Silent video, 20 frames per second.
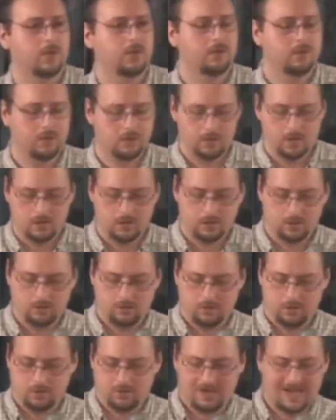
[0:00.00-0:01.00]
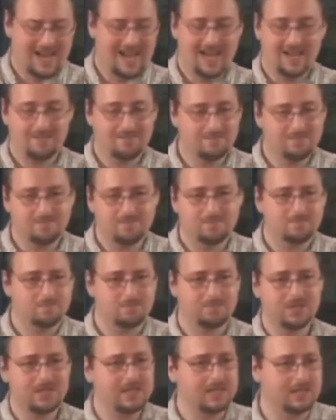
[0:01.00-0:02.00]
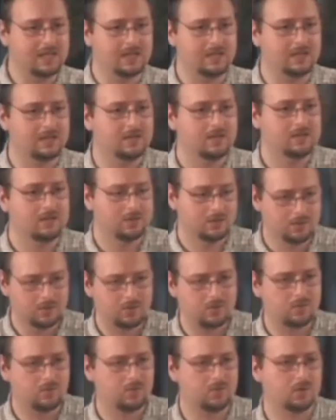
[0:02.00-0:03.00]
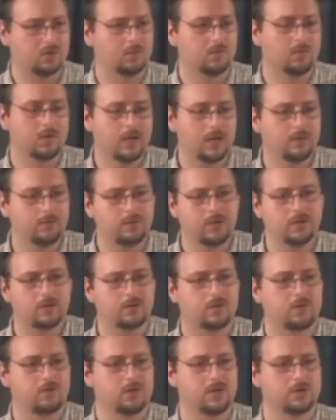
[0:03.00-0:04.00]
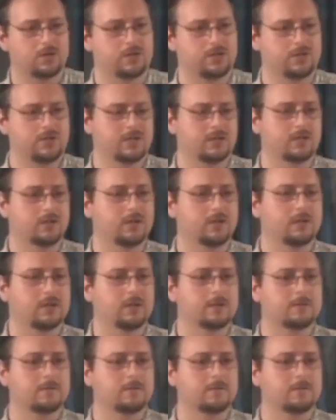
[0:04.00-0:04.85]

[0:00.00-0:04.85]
You, you, you can't be lukewarm and be a Christian.